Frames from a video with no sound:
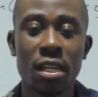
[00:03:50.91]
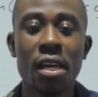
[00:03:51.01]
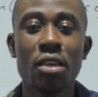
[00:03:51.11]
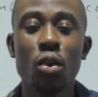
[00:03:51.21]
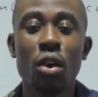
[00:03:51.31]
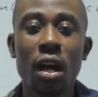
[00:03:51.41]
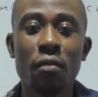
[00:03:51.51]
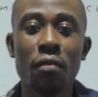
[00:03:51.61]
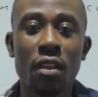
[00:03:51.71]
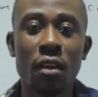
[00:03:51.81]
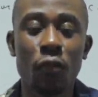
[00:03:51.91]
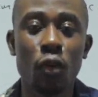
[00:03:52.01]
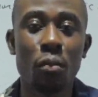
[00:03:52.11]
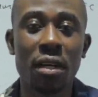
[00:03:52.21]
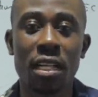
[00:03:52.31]
You have the
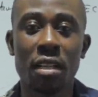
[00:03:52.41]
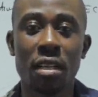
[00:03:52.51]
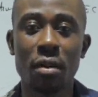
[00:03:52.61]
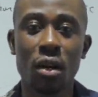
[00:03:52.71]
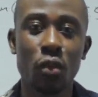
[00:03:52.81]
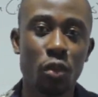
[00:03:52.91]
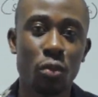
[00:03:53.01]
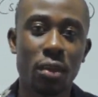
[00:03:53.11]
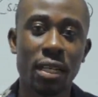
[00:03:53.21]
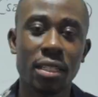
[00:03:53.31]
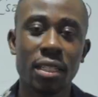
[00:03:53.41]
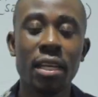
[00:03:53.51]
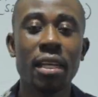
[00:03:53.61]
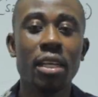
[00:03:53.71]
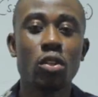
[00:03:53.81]
format at the back of your mind.
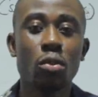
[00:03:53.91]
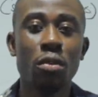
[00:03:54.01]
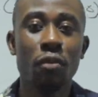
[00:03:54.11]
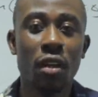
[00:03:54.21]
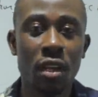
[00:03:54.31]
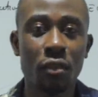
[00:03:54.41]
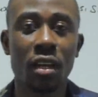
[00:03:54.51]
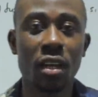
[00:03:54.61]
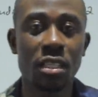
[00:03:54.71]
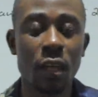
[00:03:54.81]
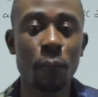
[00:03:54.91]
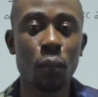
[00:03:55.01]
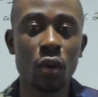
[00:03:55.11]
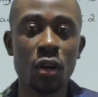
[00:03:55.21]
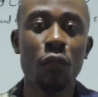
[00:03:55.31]
It will be very, very
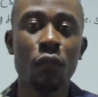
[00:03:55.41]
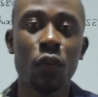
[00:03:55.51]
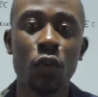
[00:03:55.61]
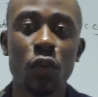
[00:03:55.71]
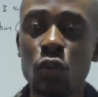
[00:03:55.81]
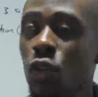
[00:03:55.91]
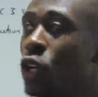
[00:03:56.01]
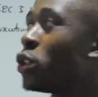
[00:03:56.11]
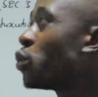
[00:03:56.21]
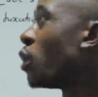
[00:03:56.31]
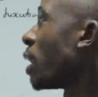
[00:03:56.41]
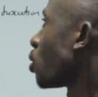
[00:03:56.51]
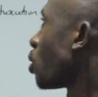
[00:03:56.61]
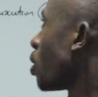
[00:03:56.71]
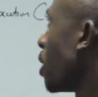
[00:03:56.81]
simple for you to
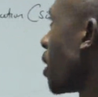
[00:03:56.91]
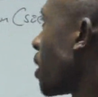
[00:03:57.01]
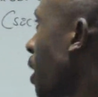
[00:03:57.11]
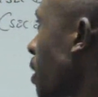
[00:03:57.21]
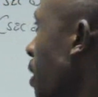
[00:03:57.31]
handle that.